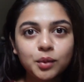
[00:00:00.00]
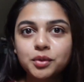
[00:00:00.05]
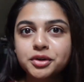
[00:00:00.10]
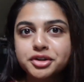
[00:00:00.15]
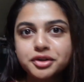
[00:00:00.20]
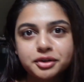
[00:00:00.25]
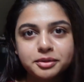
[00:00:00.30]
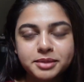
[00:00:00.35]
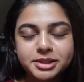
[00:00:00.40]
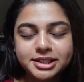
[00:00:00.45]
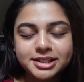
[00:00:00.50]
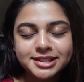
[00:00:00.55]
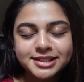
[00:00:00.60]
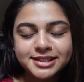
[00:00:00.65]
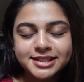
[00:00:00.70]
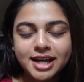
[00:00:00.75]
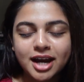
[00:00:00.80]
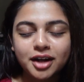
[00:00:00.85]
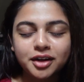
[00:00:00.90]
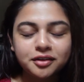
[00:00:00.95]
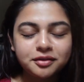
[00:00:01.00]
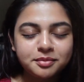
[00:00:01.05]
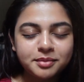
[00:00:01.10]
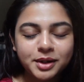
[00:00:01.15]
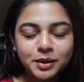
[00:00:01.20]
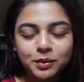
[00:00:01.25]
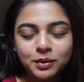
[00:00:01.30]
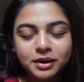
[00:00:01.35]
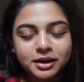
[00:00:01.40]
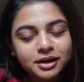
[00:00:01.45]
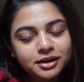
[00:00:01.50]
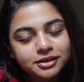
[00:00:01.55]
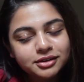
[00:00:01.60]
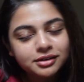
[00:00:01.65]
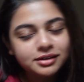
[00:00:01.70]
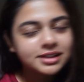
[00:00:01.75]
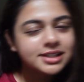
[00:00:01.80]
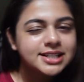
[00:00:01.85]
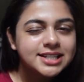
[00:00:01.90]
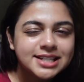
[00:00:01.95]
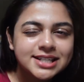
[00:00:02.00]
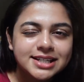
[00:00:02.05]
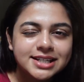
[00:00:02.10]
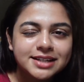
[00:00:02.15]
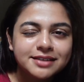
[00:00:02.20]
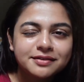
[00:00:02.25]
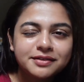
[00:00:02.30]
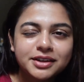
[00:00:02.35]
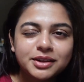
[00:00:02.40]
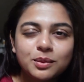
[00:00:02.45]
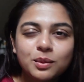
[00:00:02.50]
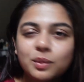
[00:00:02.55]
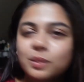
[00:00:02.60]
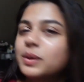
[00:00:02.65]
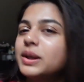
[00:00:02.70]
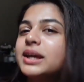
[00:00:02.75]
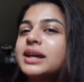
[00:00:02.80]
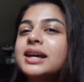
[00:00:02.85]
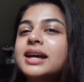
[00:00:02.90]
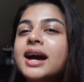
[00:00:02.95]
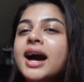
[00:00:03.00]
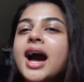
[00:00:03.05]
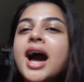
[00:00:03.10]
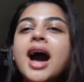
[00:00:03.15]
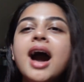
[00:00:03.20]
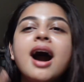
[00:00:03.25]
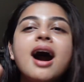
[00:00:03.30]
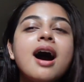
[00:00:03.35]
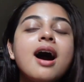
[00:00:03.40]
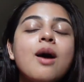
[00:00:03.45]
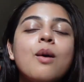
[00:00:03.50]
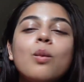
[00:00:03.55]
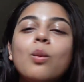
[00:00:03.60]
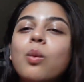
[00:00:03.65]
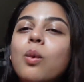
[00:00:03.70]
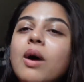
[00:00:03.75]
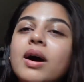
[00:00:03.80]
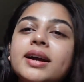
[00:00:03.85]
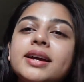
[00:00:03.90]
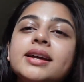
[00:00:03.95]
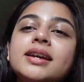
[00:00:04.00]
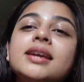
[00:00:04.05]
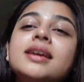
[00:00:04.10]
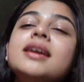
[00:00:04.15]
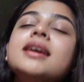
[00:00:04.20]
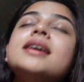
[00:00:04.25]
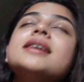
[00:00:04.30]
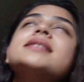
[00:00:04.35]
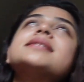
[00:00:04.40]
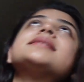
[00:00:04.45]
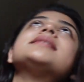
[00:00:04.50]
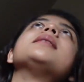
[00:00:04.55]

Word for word: which will be the start of my workout routine for the week. Walking is